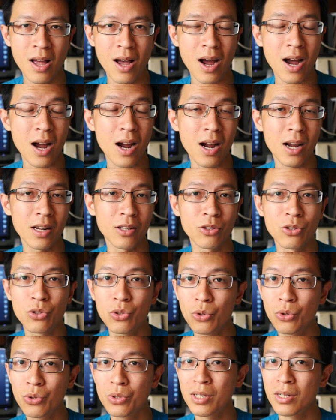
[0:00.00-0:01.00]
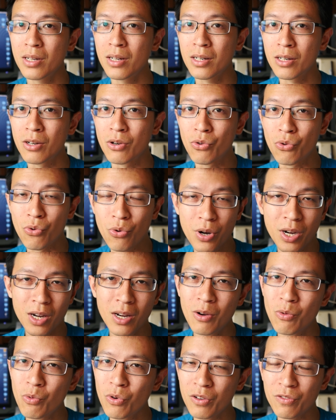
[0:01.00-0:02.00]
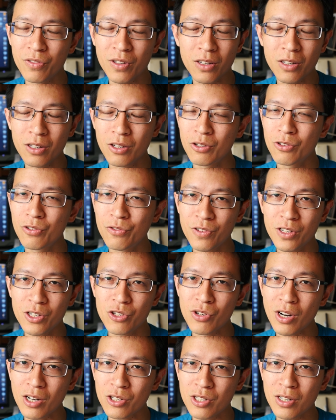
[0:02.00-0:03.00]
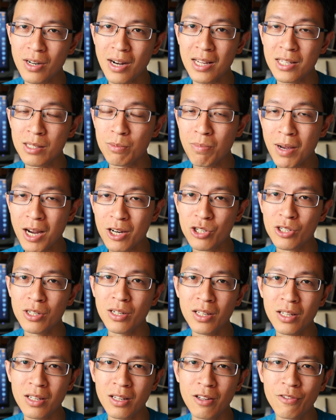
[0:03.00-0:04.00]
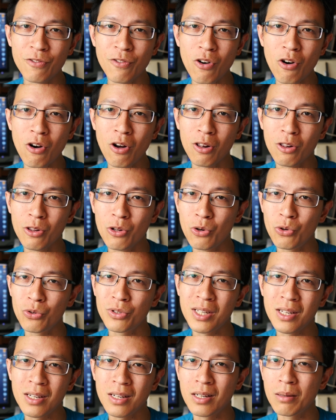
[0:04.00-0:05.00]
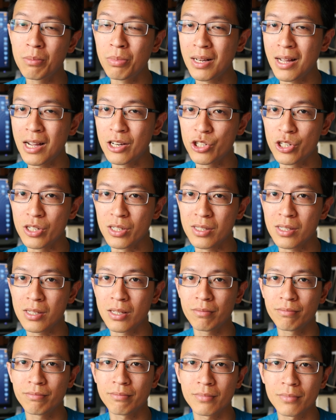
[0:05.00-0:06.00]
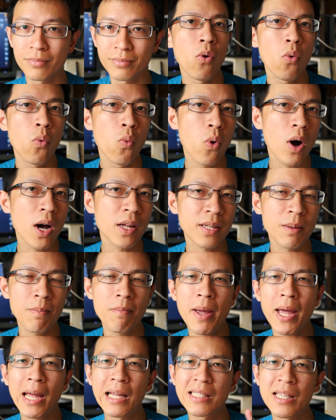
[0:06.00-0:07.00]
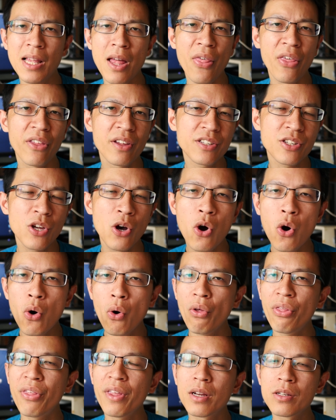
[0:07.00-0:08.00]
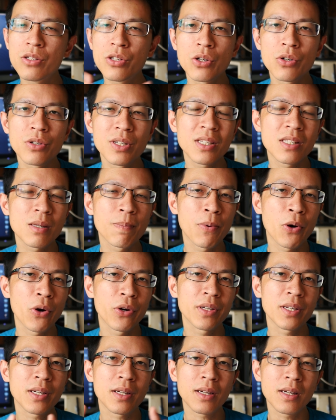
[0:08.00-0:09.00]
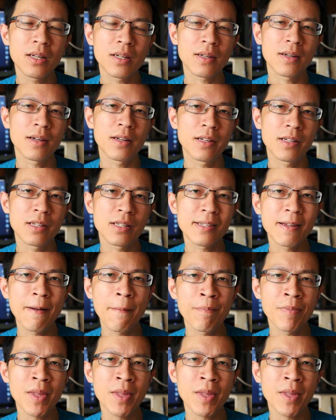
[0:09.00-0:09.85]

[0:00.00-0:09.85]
I don't agree with the new fee structure, especially for low tier pledges. What makes this whole thing so disappointing is